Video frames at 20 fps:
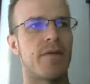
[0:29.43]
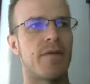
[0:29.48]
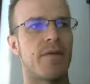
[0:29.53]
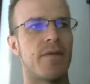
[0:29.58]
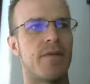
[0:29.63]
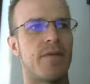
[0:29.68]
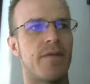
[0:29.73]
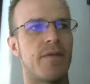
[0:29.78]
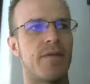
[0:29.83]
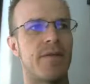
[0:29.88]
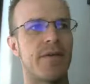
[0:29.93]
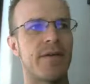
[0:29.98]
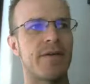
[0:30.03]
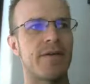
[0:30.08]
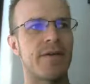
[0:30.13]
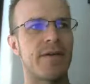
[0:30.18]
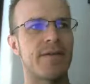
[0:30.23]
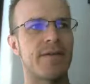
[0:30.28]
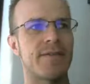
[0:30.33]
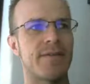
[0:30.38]
there
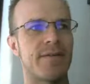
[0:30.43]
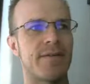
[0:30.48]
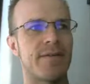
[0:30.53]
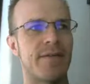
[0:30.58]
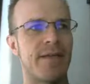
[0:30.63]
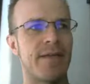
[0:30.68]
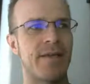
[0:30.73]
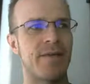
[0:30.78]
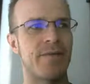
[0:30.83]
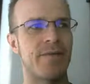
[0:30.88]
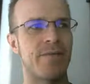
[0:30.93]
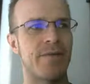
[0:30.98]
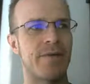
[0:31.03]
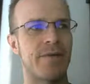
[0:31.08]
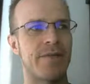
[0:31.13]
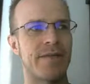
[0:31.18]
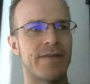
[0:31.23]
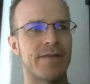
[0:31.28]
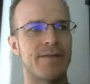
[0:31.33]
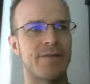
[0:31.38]
is a link for
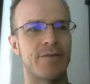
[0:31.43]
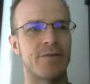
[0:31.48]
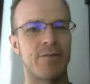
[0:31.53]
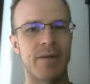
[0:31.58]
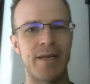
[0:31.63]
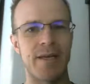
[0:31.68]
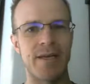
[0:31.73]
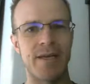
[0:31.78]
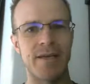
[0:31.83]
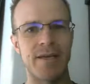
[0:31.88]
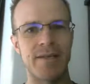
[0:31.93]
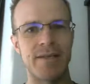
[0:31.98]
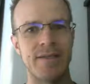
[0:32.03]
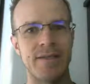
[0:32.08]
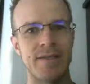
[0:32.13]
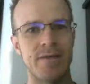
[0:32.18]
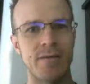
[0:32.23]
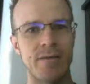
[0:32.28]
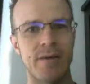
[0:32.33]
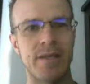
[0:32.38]
this
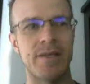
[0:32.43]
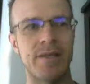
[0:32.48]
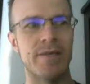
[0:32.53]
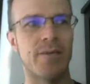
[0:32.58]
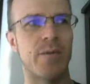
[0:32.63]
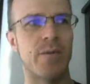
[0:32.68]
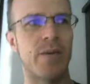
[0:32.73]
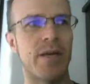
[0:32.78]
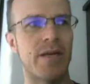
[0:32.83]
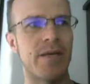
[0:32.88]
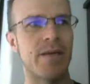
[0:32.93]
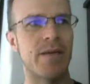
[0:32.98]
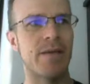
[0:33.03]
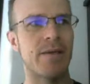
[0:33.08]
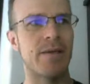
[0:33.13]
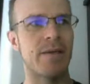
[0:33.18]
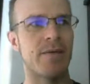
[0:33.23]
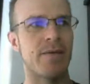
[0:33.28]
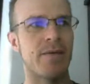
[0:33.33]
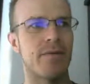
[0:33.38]

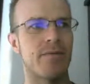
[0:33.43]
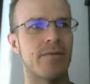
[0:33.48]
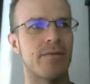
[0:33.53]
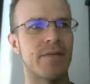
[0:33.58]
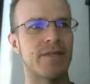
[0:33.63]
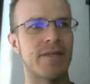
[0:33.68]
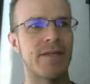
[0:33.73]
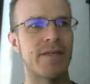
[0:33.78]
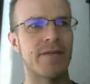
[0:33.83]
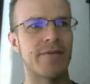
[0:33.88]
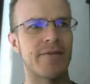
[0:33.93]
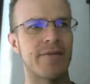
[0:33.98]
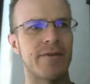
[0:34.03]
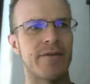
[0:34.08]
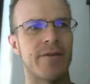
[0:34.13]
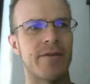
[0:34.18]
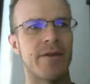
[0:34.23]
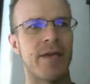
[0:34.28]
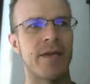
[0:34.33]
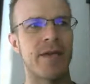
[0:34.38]
2019-2020 racial
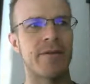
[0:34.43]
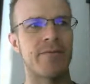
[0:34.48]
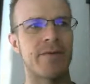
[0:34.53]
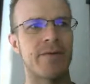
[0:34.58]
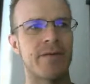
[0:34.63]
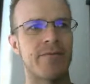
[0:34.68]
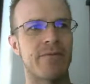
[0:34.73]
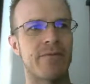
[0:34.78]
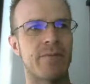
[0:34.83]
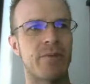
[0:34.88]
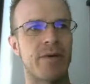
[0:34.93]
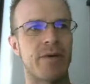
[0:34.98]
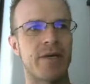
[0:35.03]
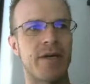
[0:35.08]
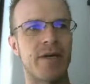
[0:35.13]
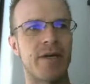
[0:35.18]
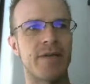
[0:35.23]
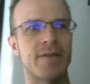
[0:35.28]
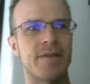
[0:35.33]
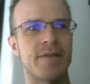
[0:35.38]
equity report
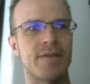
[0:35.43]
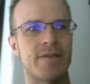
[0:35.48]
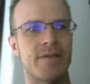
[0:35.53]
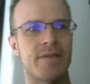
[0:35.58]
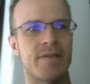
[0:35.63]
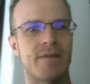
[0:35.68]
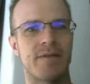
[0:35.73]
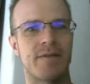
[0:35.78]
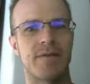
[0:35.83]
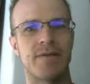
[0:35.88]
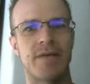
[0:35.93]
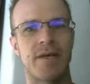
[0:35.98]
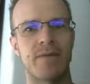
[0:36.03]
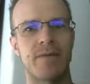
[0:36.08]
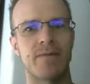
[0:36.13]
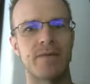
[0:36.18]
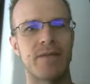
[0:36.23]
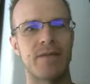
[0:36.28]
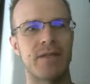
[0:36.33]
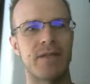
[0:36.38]
cards, like
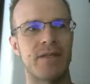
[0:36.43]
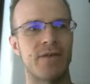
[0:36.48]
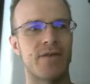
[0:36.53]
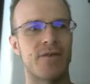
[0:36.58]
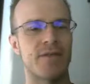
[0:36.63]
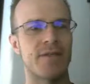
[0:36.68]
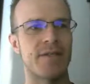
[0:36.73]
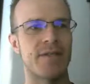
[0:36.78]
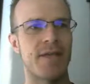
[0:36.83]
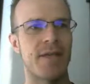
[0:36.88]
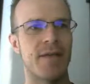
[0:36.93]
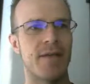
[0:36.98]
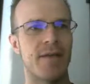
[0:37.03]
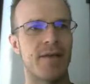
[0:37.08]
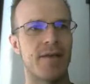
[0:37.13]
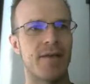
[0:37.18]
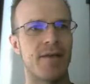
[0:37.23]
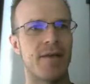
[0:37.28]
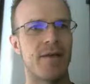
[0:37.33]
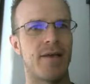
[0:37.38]
was on the old site.
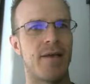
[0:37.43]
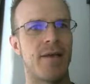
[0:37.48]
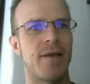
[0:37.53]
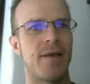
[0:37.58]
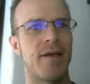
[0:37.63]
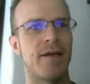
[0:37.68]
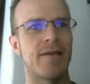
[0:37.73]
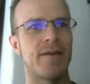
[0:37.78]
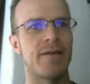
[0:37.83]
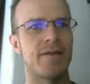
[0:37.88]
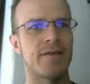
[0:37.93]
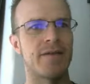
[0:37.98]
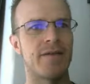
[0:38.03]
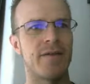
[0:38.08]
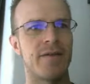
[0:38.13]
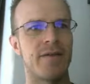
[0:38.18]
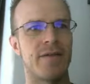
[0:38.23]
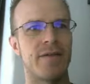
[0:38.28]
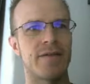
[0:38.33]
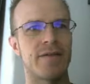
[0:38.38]
And
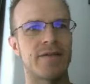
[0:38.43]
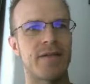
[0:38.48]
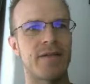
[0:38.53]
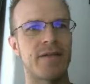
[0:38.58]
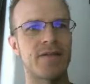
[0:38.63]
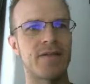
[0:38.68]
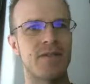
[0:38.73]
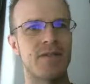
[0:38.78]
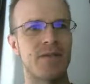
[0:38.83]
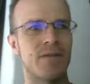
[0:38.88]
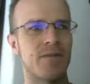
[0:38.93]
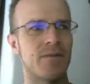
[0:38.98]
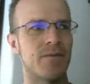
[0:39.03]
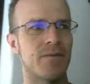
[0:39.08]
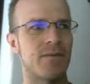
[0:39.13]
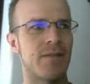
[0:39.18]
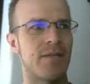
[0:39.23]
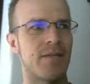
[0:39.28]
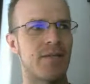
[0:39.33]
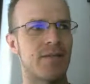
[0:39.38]
then there's also
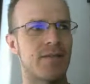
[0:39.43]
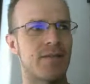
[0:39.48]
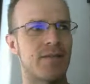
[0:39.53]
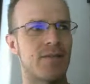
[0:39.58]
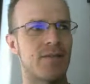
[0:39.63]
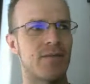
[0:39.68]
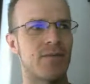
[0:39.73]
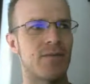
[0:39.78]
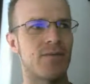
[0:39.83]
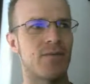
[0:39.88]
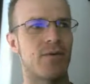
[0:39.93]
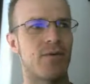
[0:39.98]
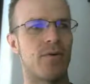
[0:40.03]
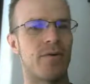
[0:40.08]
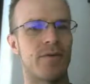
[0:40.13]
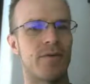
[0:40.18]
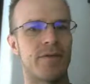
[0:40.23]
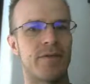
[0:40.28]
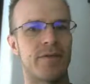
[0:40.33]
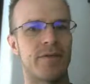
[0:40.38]
links to
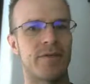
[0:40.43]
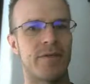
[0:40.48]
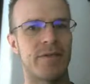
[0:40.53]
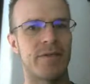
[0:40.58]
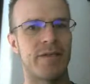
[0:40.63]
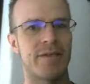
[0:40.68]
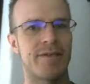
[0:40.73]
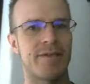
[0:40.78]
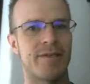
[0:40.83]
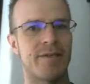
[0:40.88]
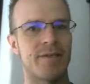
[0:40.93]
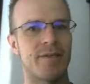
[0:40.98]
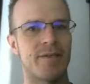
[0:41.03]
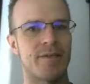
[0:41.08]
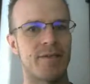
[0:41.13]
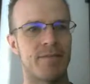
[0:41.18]
older years.